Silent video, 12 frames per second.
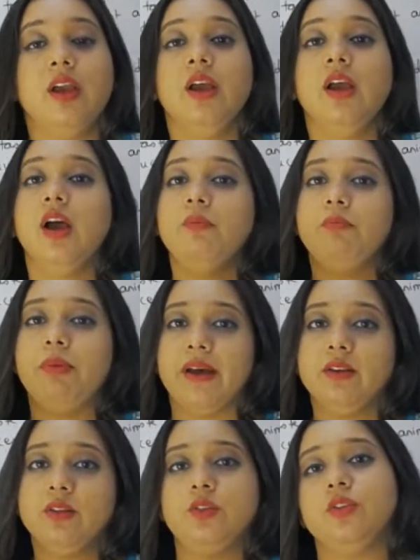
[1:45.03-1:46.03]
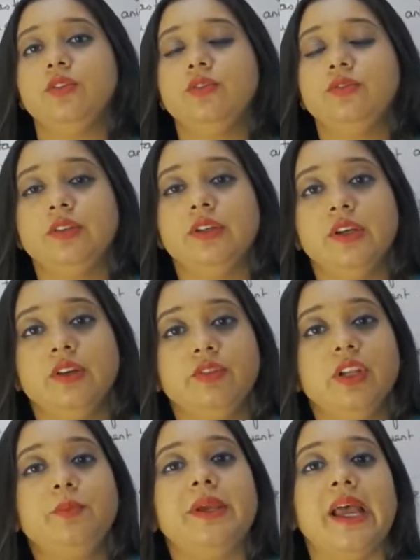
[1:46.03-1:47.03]
A paragraph
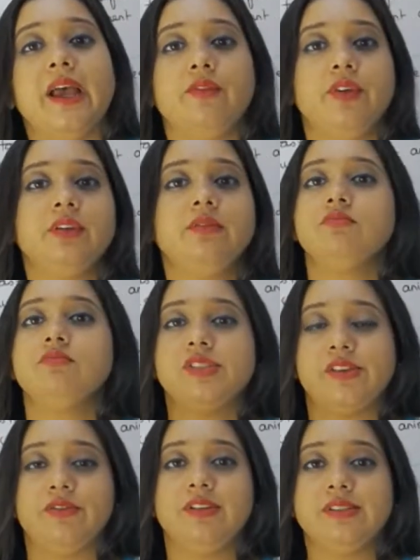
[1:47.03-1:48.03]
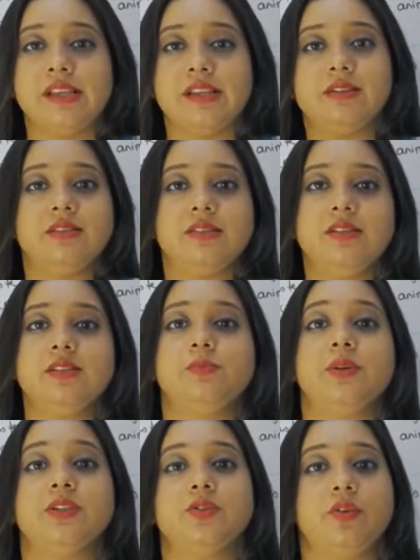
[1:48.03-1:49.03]
will be having several sentences,
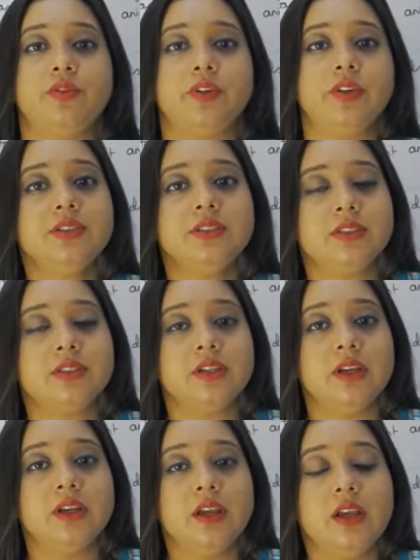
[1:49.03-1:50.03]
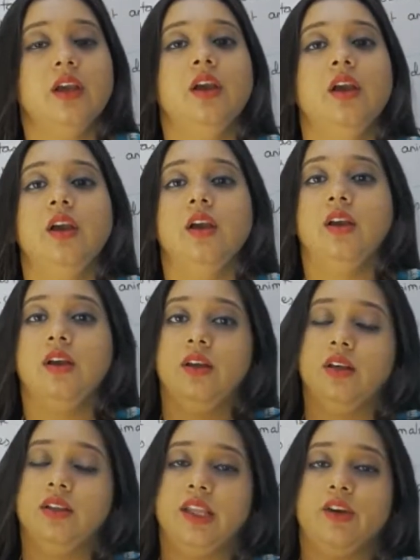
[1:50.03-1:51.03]
but obvious,
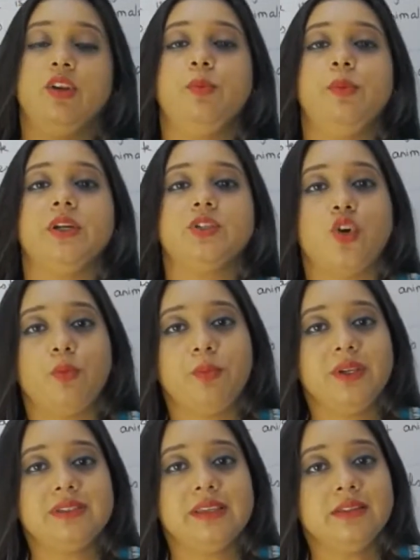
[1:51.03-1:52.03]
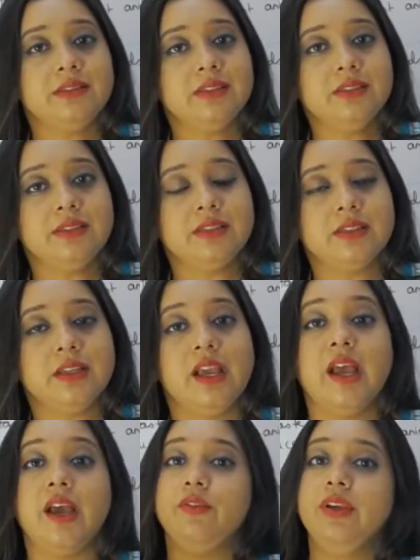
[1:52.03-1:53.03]
there will be a topic sentence
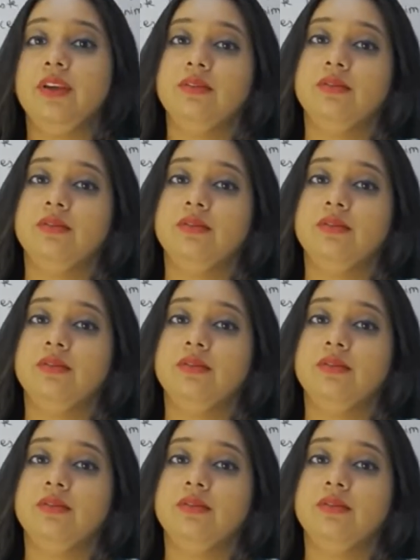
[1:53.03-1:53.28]
having